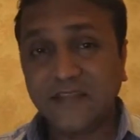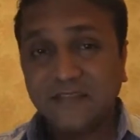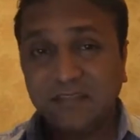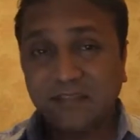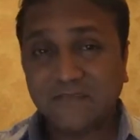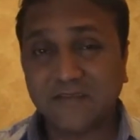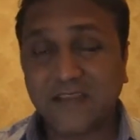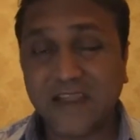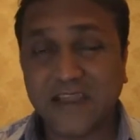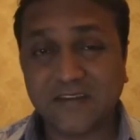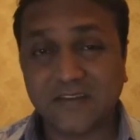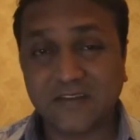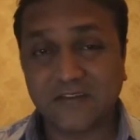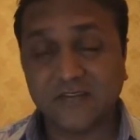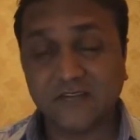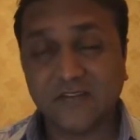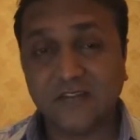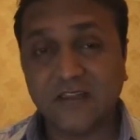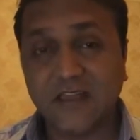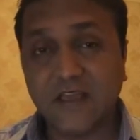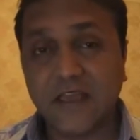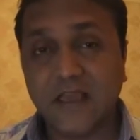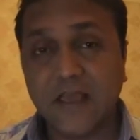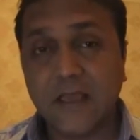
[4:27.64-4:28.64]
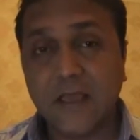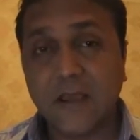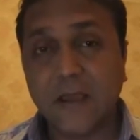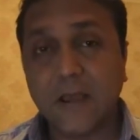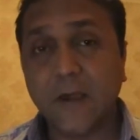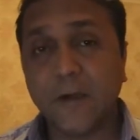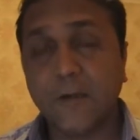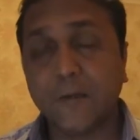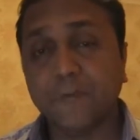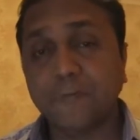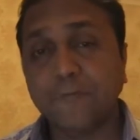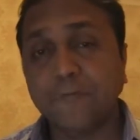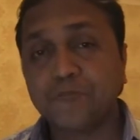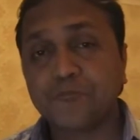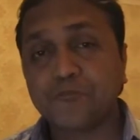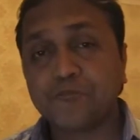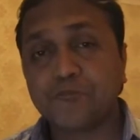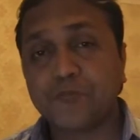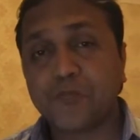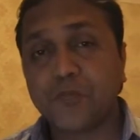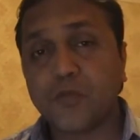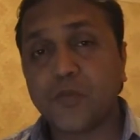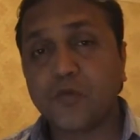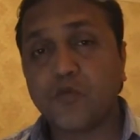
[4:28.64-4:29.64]
the way it is. Now,
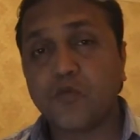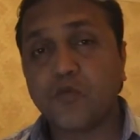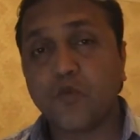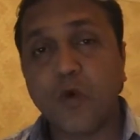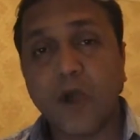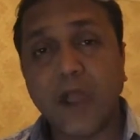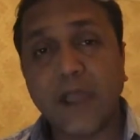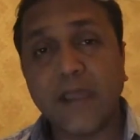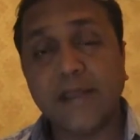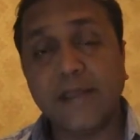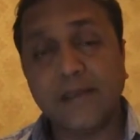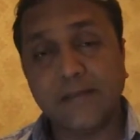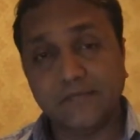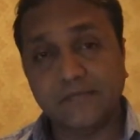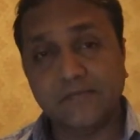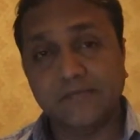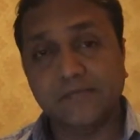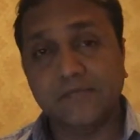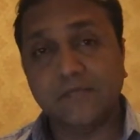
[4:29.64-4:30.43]
while